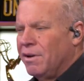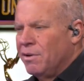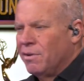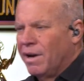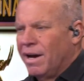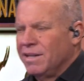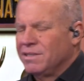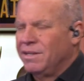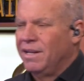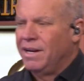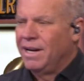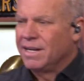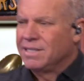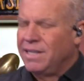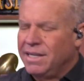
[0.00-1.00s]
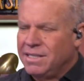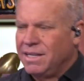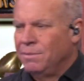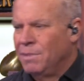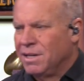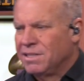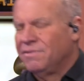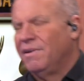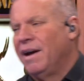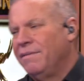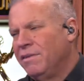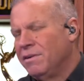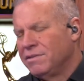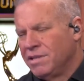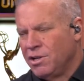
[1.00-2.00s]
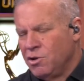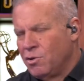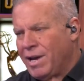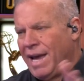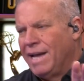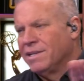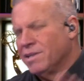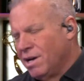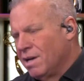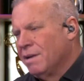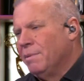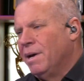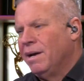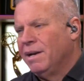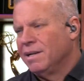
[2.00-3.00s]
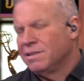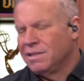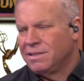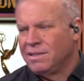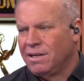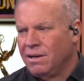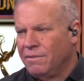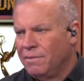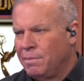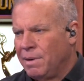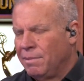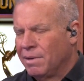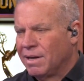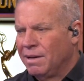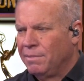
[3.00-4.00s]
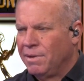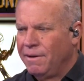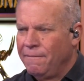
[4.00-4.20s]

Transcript: you guys in the next 18 months, 5 years that you can talk about as the CEO of a public company?